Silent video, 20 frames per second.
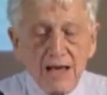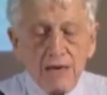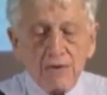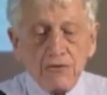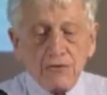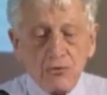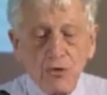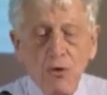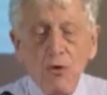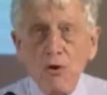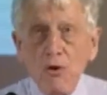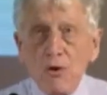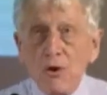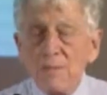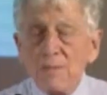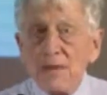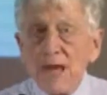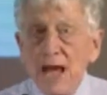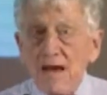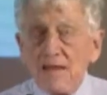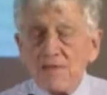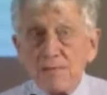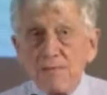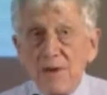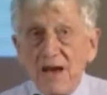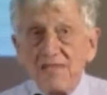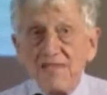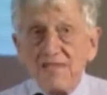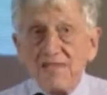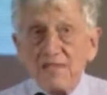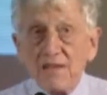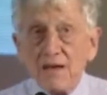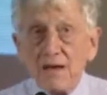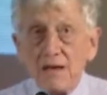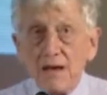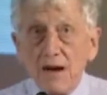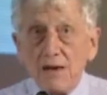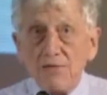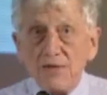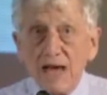Sure, house prices can
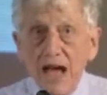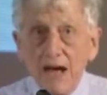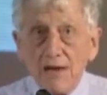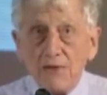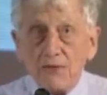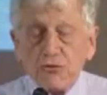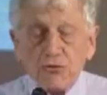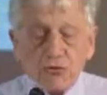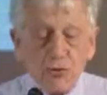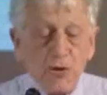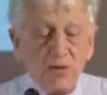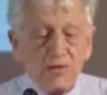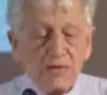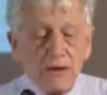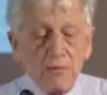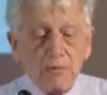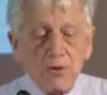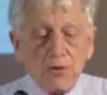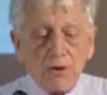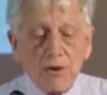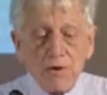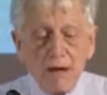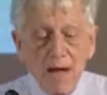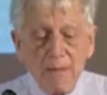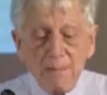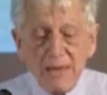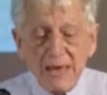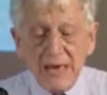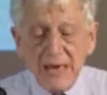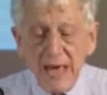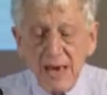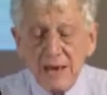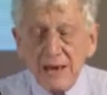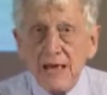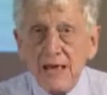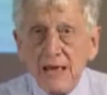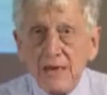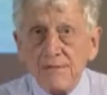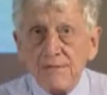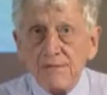go down. Sure, they will go up again.
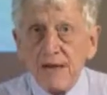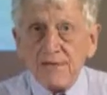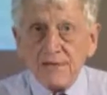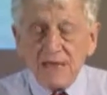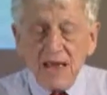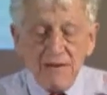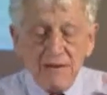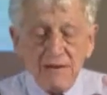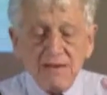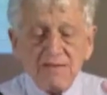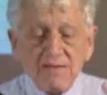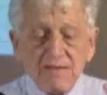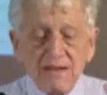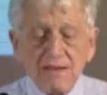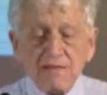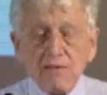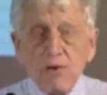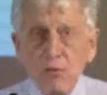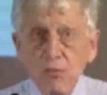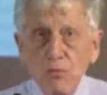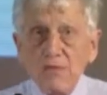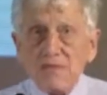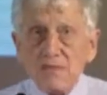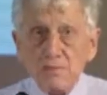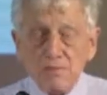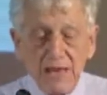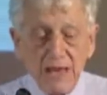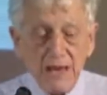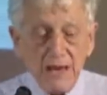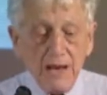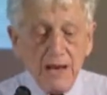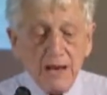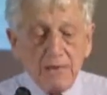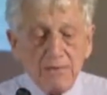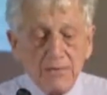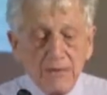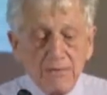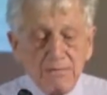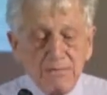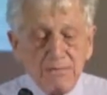Their tendency has always been,
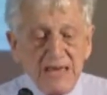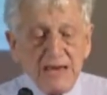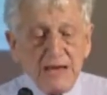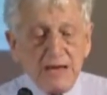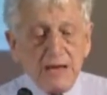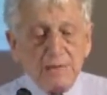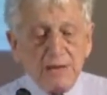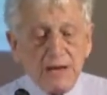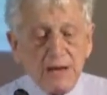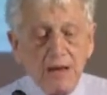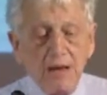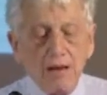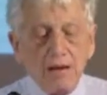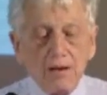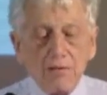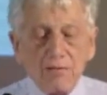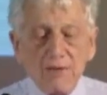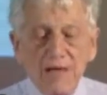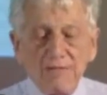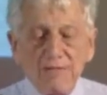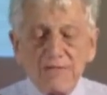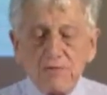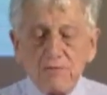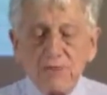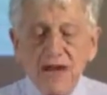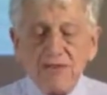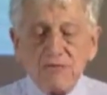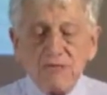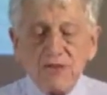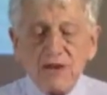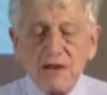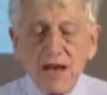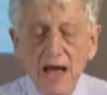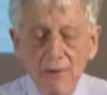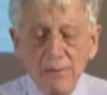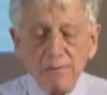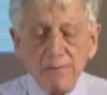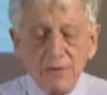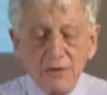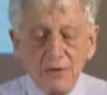over the medium and longer run, to ratchet
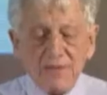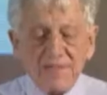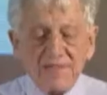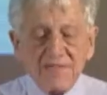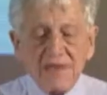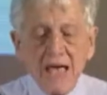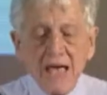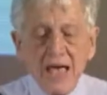upwards.